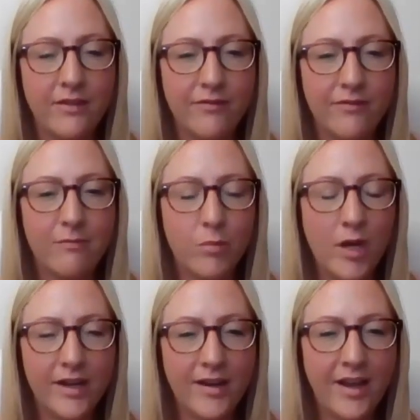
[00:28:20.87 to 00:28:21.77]
get in front of
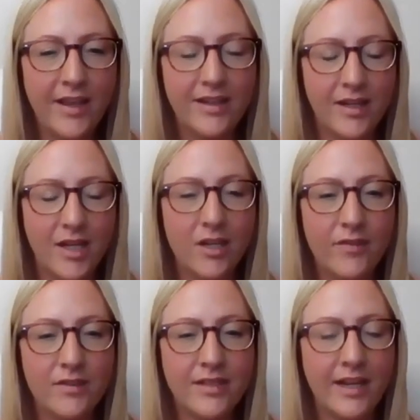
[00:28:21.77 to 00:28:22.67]
Brian and I in an
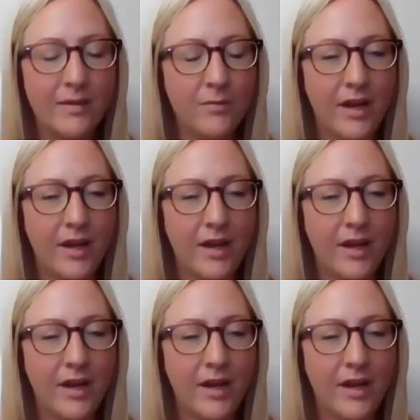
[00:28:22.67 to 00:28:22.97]
interview setting,